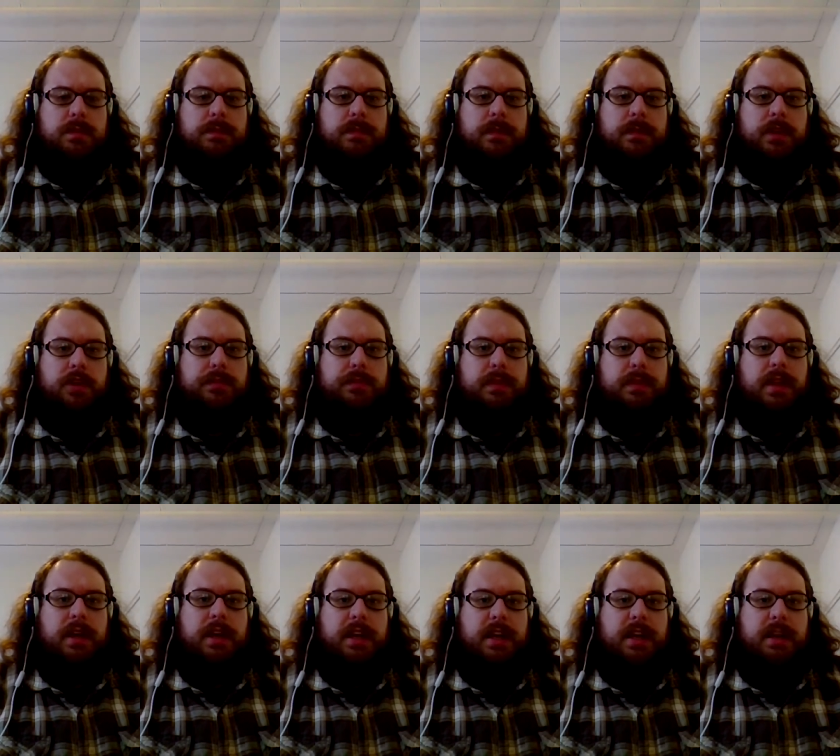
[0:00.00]
I was
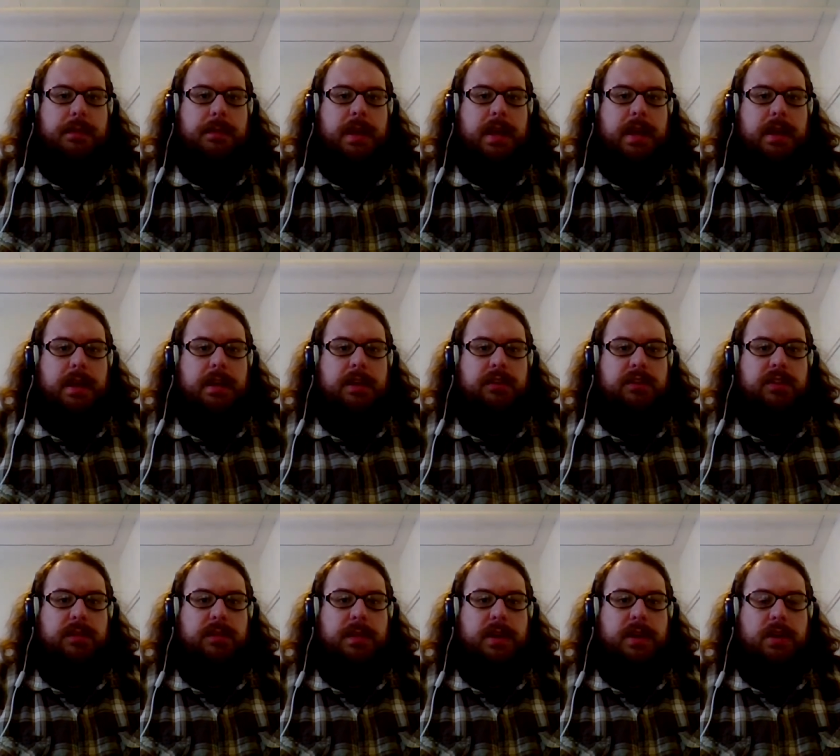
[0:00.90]
blocking him, yeah, because
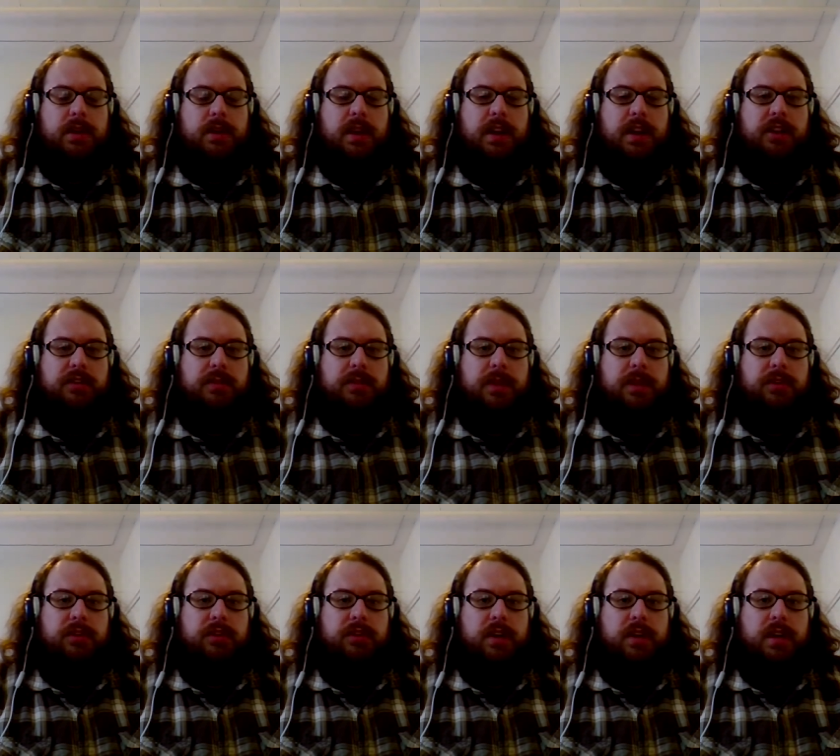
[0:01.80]
he'd been harassing me, so I
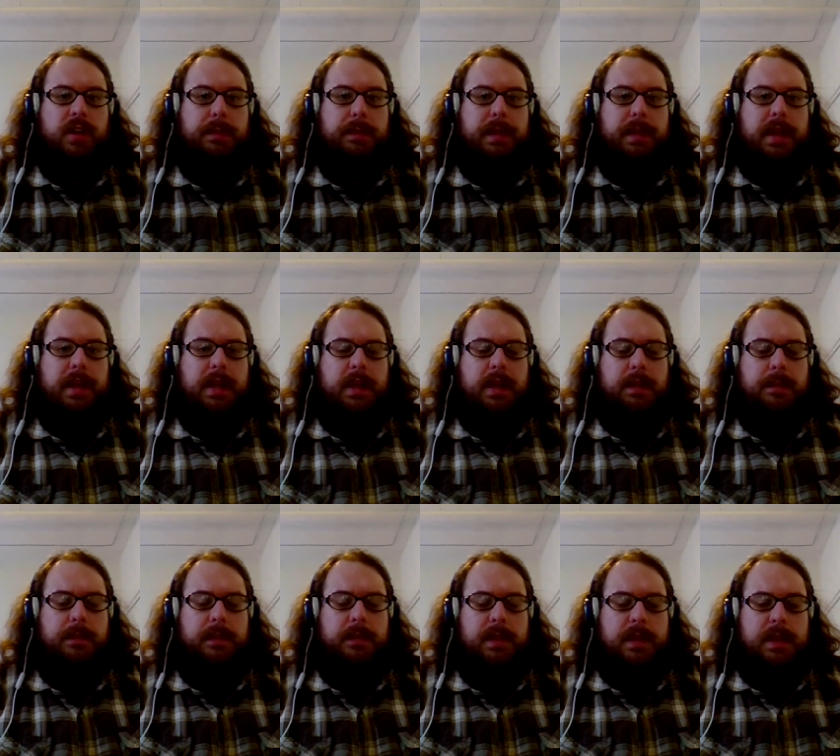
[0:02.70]
was trying to get back at him.